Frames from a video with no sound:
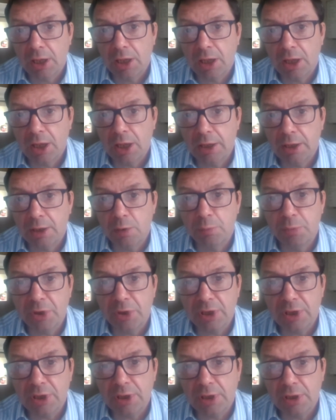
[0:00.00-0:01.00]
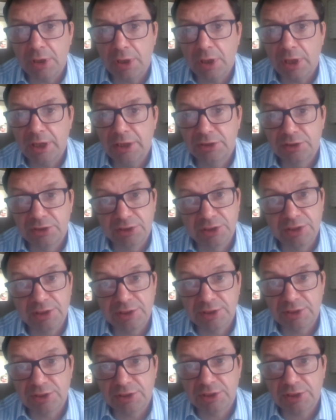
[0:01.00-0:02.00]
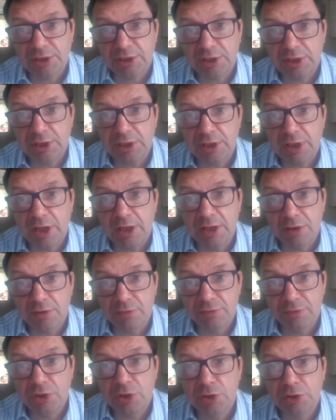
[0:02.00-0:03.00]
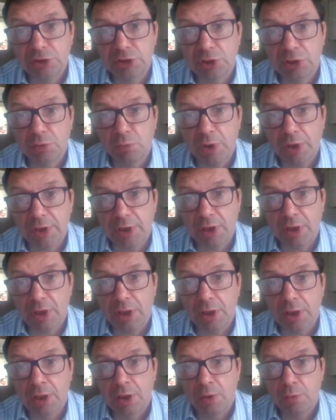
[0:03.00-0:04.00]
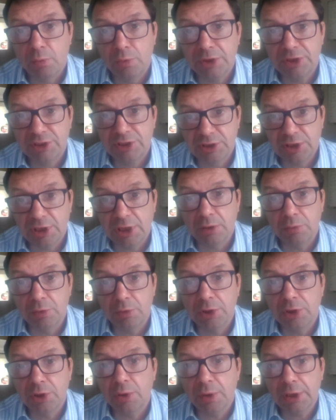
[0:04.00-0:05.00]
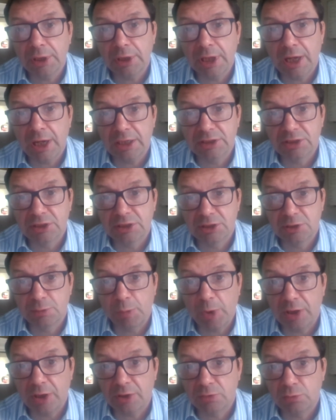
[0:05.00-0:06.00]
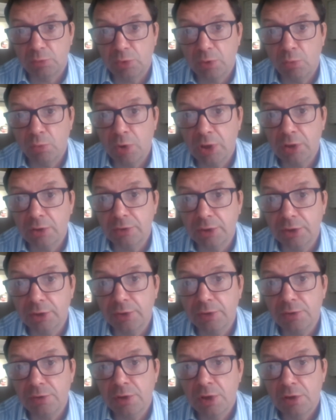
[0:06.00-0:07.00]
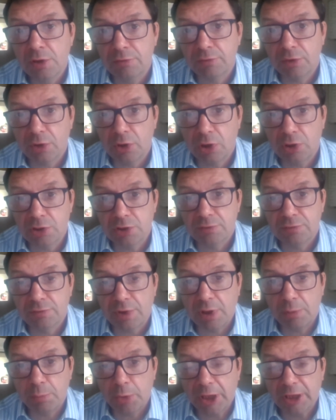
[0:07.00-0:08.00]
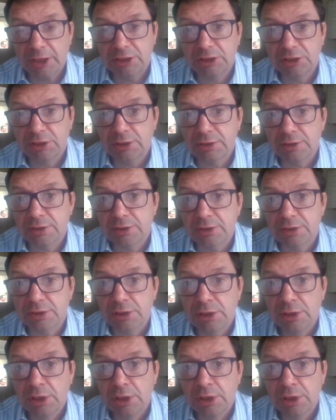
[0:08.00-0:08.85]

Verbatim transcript: And it will be interesting to see in the future whether we stick with doing that. I suspect we will do for a lot of our patients.